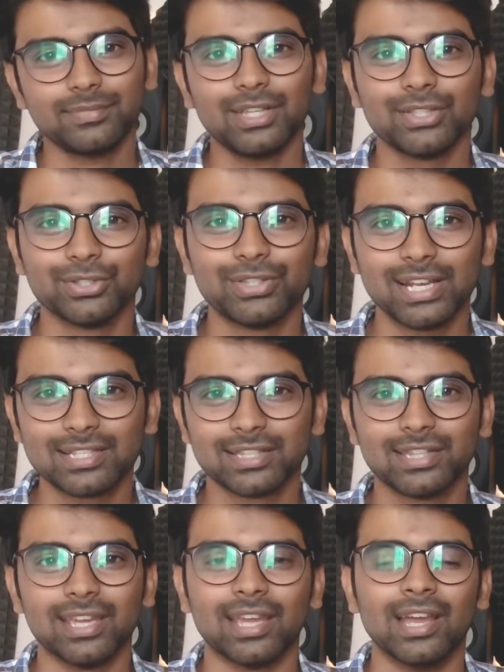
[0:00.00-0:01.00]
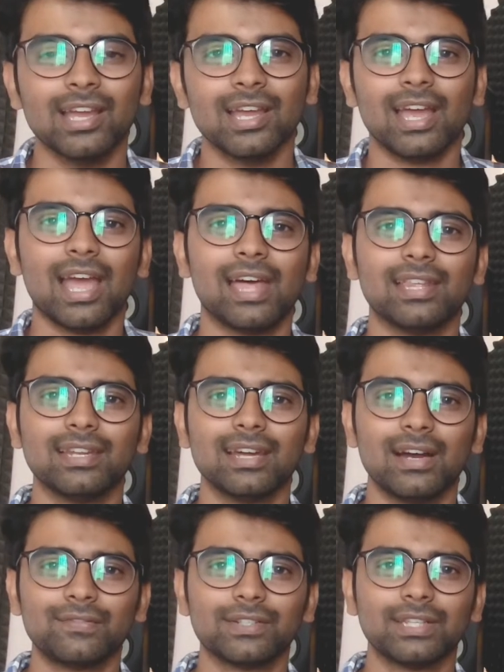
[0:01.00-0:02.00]
So that's the thing. And then
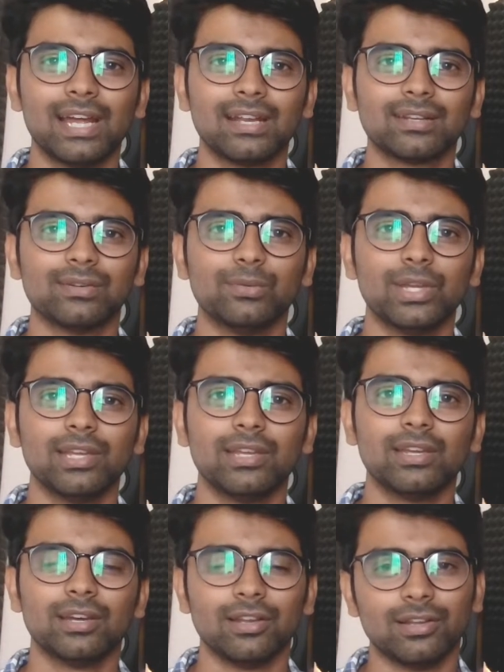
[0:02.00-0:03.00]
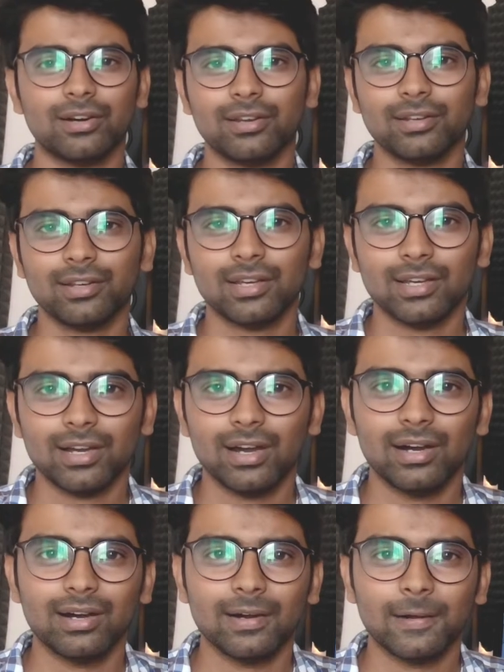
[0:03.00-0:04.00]
after that we learn
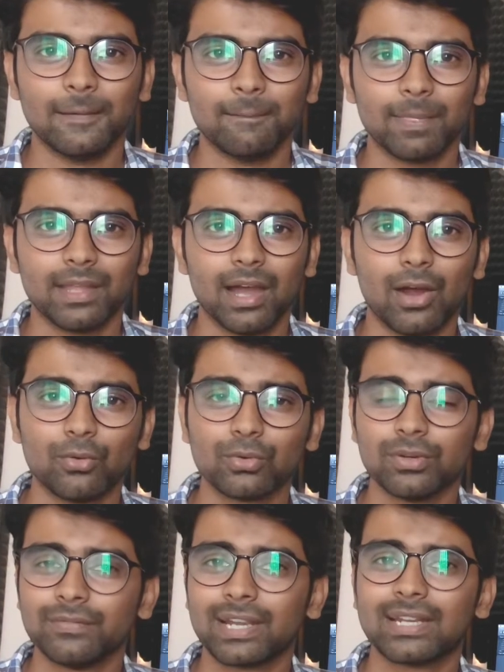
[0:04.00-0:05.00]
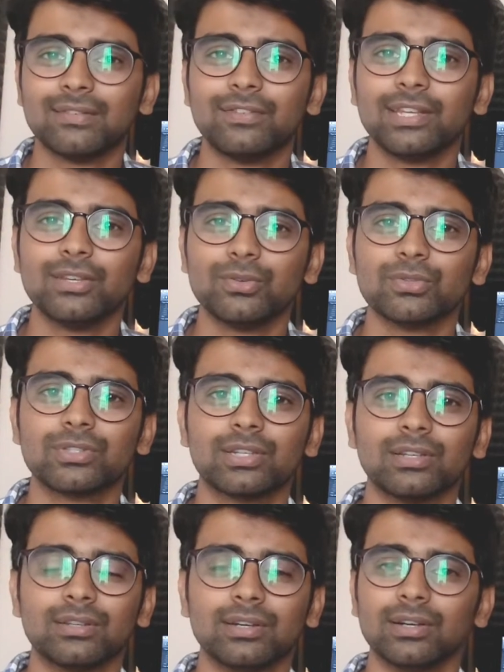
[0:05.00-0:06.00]
how to effectively use
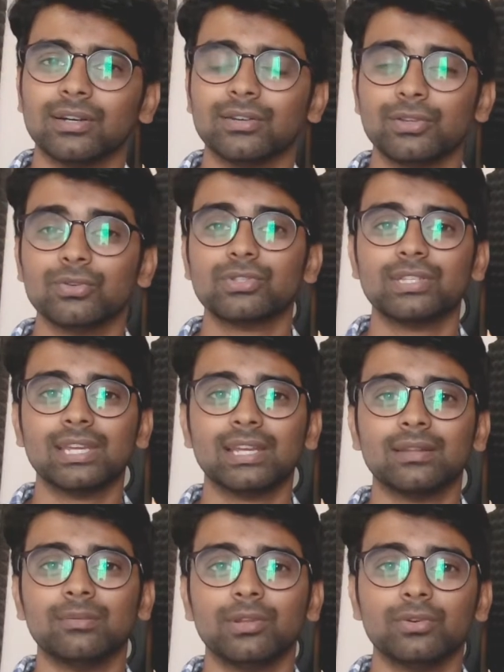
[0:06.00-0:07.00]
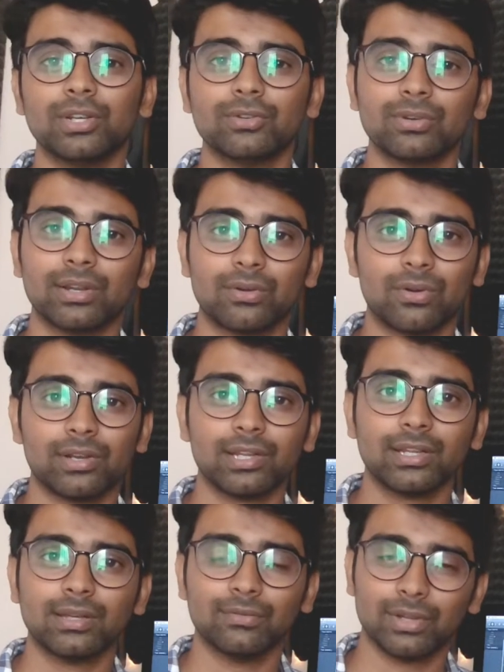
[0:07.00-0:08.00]
DAW into
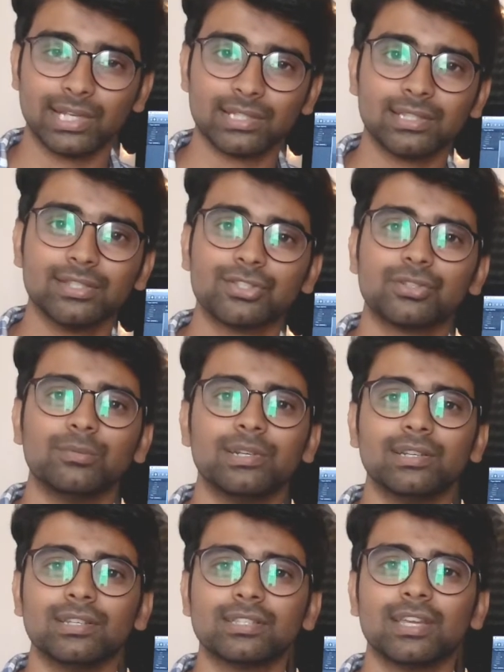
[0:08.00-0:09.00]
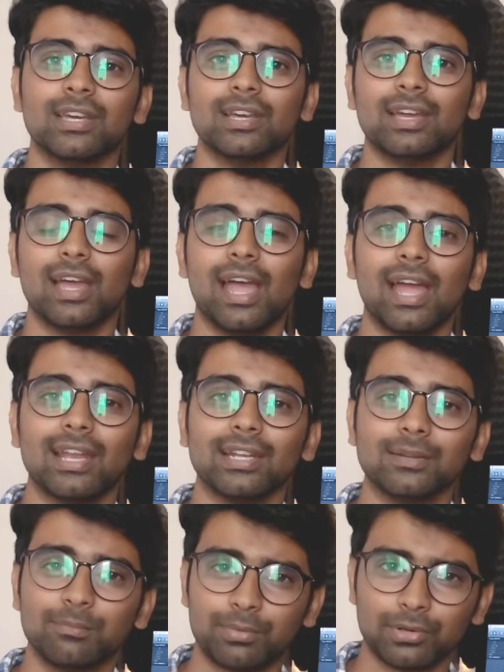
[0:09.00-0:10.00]
recording various instruments
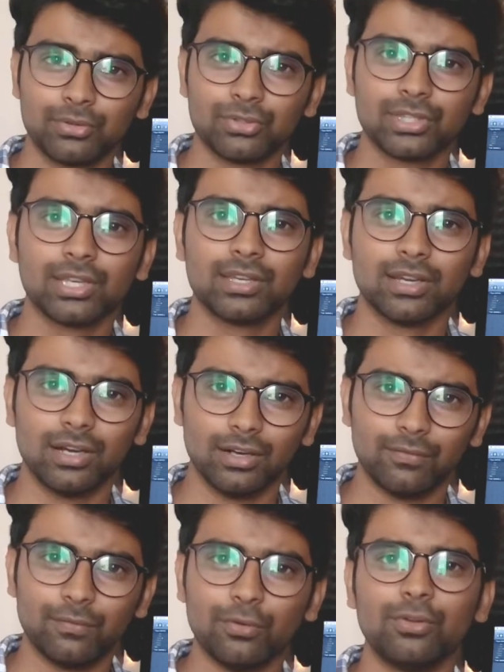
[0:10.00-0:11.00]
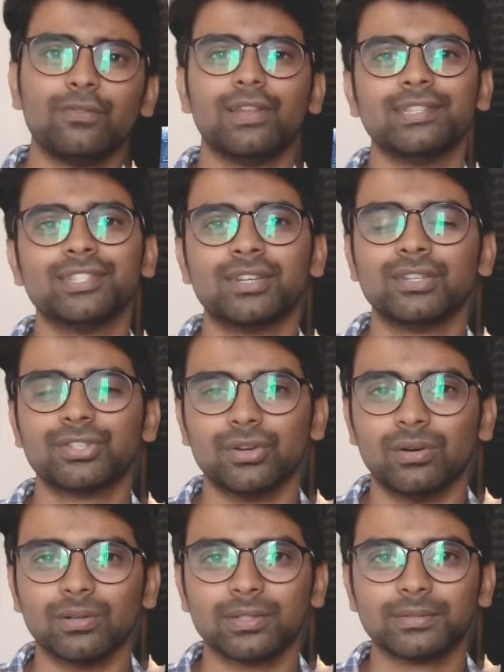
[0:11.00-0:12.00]
and producing a full-fledged
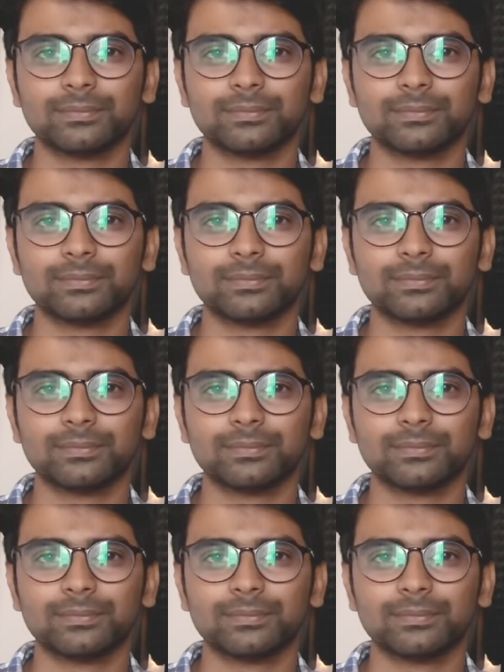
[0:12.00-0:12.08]
song.